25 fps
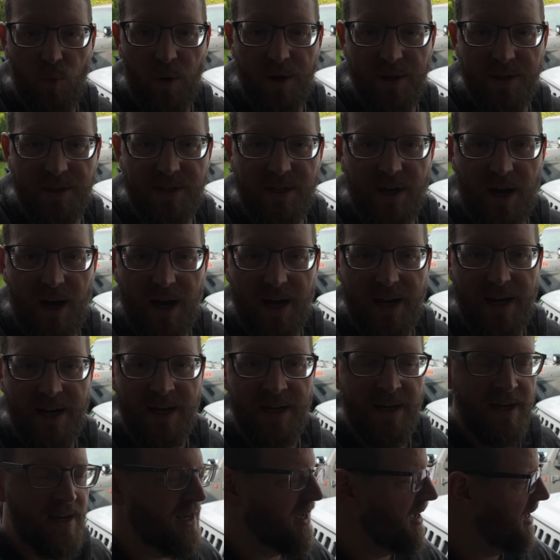one side
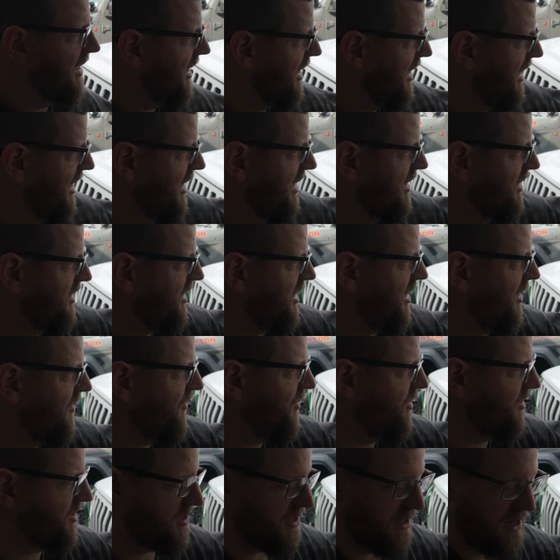and
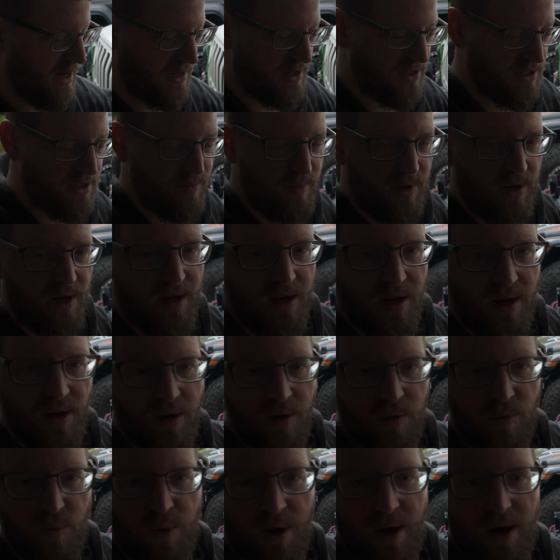covers next to me
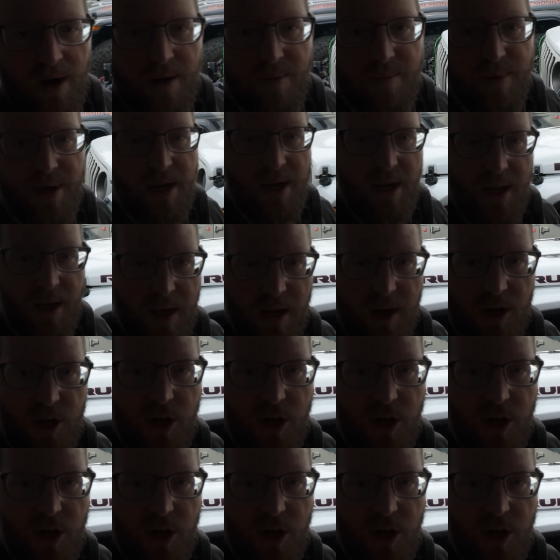where I'm eating and